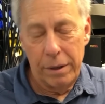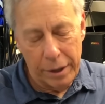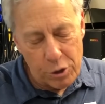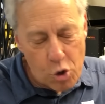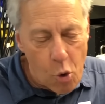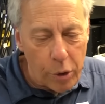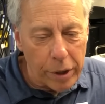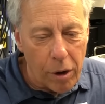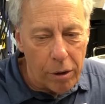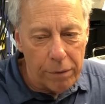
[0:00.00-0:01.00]

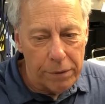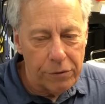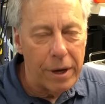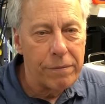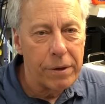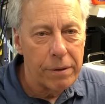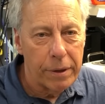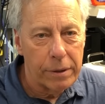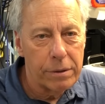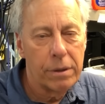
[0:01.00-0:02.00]
ignoring all the safety
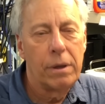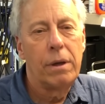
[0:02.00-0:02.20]
things.